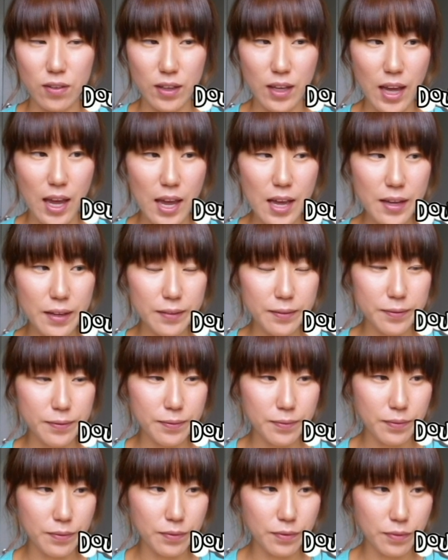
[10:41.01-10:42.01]
Okay?
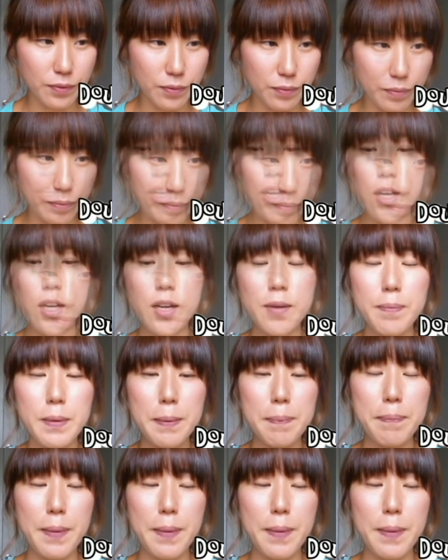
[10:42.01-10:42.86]
You're gonna be